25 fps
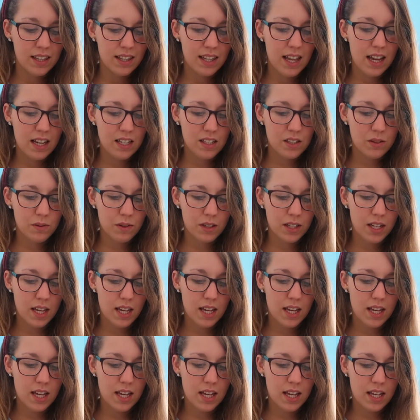next one
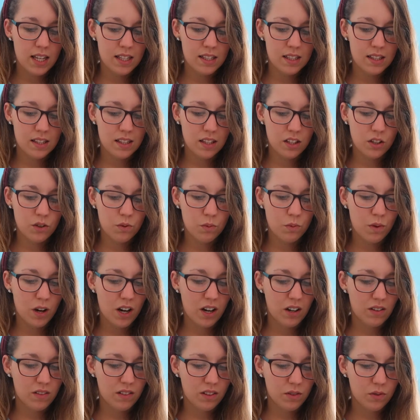is
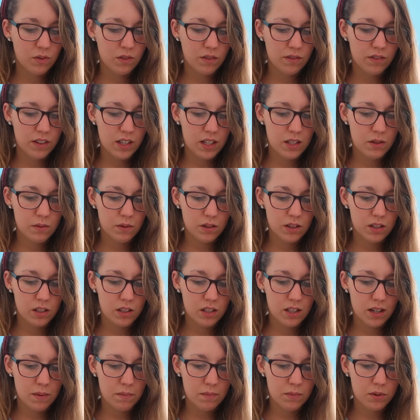well all of these ones are
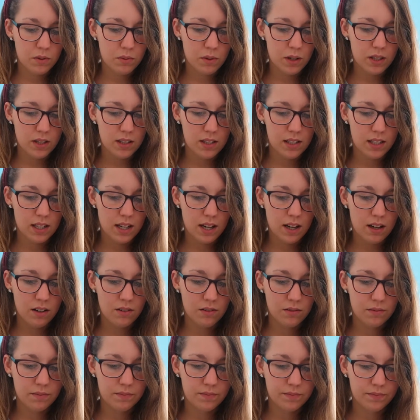dumped ones
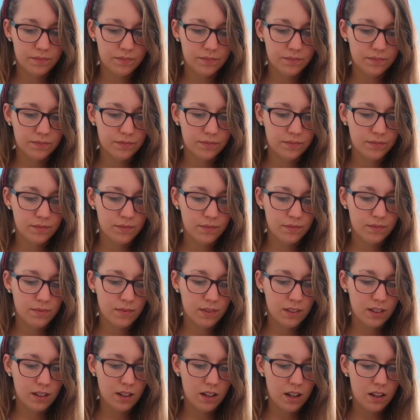now
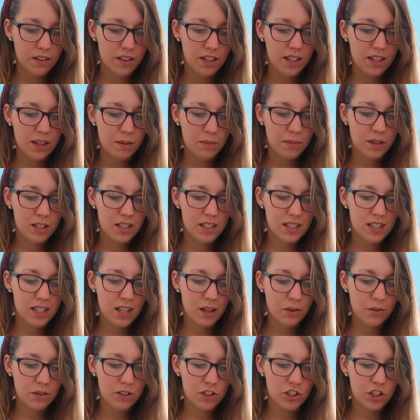I think I'm going to
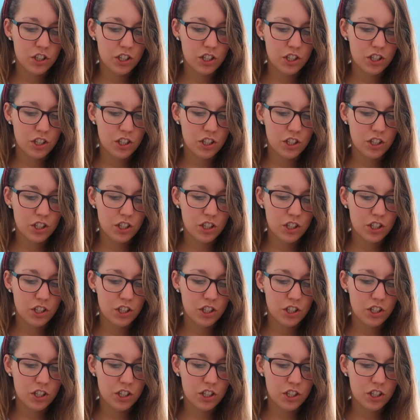stick with